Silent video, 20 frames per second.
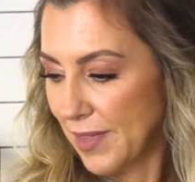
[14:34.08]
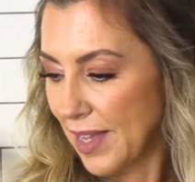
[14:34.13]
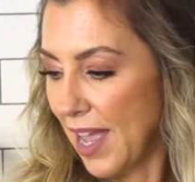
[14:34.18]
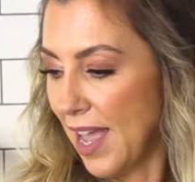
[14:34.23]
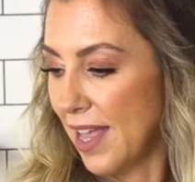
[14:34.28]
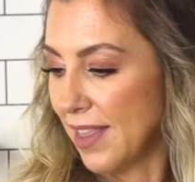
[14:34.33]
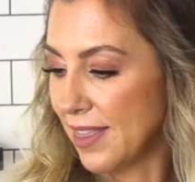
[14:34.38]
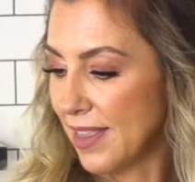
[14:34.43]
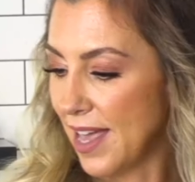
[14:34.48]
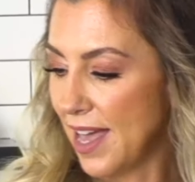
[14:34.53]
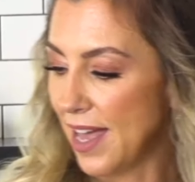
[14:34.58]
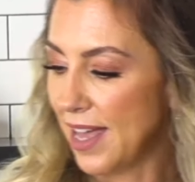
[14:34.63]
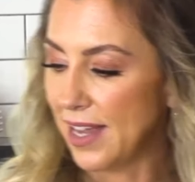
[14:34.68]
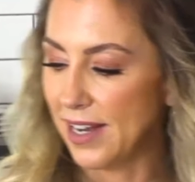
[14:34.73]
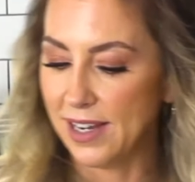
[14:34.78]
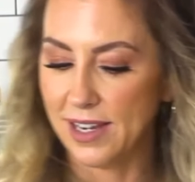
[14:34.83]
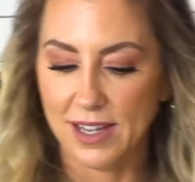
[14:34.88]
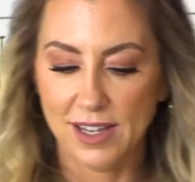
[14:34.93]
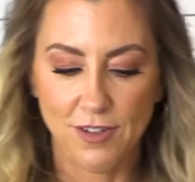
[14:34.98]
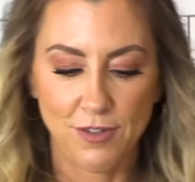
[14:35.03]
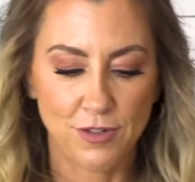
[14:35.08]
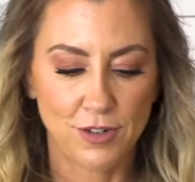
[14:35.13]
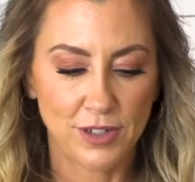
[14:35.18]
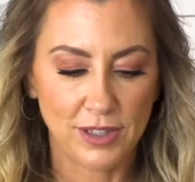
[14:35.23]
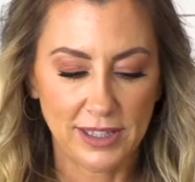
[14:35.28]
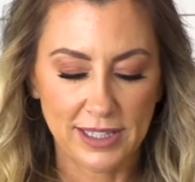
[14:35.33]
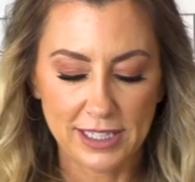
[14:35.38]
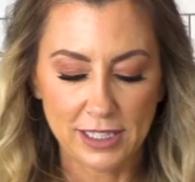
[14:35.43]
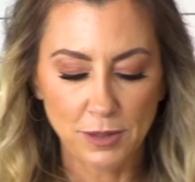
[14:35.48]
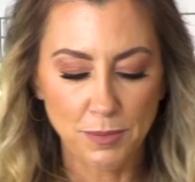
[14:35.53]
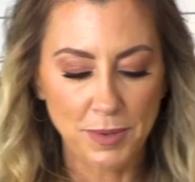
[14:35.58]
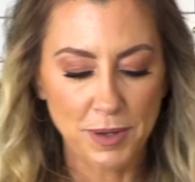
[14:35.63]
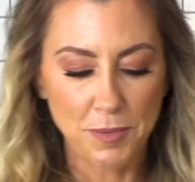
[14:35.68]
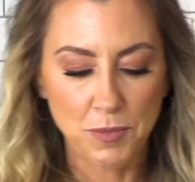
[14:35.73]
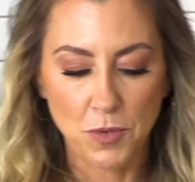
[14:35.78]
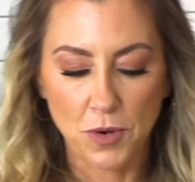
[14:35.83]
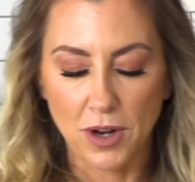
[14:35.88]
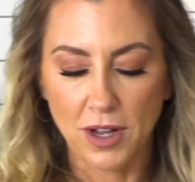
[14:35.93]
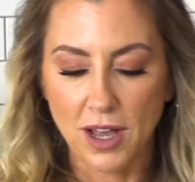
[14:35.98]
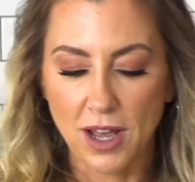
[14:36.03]
And then for a little bit
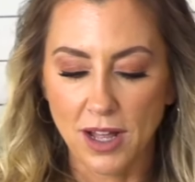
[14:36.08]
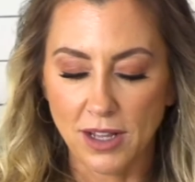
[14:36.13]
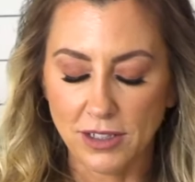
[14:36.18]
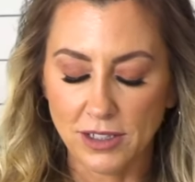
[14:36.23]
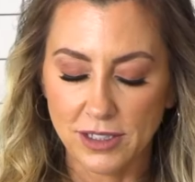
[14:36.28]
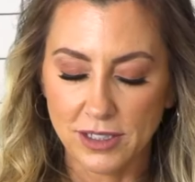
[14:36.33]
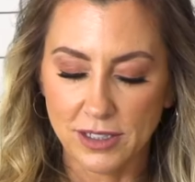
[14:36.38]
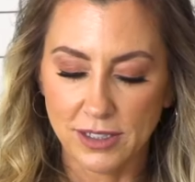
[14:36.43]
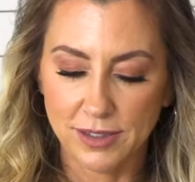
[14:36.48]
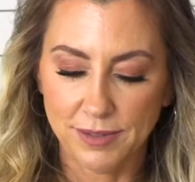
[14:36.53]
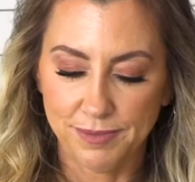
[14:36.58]
more color,